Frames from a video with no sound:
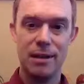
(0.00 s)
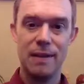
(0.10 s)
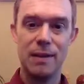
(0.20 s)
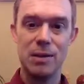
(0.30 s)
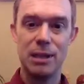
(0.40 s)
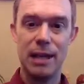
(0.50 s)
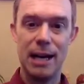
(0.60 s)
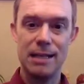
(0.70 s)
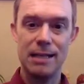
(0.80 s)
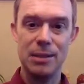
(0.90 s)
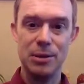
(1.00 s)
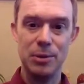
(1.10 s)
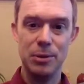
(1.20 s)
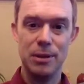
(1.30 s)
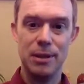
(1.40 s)
There's a lot to
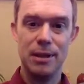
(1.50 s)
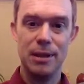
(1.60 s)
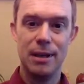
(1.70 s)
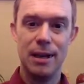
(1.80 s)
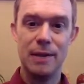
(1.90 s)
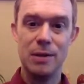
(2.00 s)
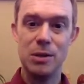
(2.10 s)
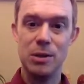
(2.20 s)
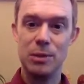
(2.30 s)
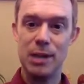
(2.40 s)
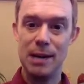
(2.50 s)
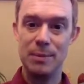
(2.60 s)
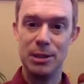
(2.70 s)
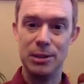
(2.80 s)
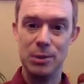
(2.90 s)
do, and there's no
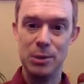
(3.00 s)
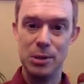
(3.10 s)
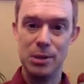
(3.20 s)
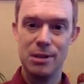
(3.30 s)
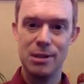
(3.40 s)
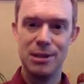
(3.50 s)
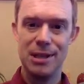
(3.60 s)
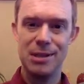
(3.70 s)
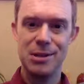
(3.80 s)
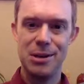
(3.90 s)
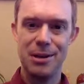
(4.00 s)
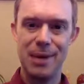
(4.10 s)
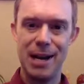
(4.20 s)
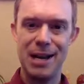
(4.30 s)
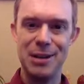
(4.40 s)
time to lose. So let's talk
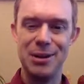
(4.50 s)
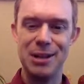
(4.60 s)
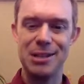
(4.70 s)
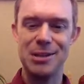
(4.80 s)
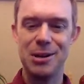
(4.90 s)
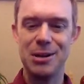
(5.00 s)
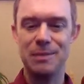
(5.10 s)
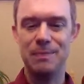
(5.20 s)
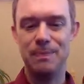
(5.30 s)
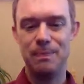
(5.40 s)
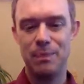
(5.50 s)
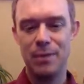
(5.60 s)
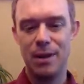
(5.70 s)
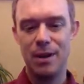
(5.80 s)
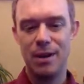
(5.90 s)
about how you can get started.
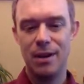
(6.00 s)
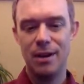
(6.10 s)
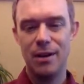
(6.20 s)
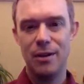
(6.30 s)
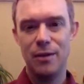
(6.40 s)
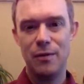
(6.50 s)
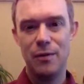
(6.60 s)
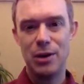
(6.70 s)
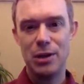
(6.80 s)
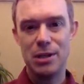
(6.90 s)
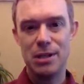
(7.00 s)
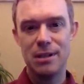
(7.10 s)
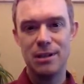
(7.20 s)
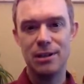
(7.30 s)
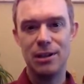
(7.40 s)
First,
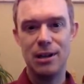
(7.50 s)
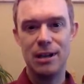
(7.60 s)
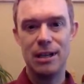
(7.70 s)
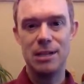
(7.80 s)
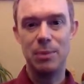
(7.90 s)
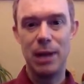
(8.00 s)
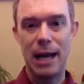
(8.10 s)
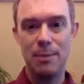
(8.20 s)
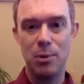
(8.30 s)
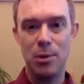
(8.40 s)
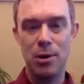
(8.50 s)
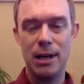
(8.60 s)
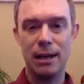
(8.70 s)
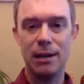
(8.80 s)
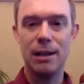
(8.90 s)
log into Blackboard
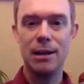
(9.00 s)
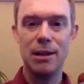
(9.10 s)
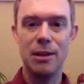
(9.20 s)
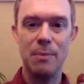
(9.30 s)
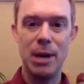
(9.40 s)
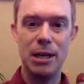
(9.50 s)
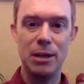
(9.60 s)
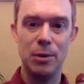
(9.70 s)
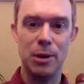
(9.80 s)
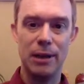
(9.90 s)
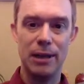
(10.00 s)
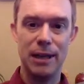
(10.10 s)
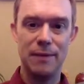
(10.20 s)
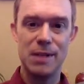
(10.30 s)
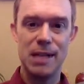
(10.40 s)
and click on the menu on the
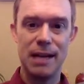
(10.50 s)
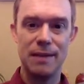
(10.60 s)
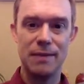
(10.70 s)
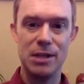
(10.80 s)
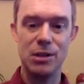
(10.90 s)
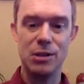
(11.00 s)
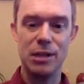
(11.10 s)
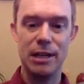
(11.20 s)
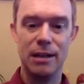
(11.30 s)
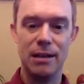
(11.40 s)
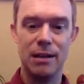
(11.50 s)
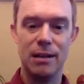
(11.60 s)
left side of the screen.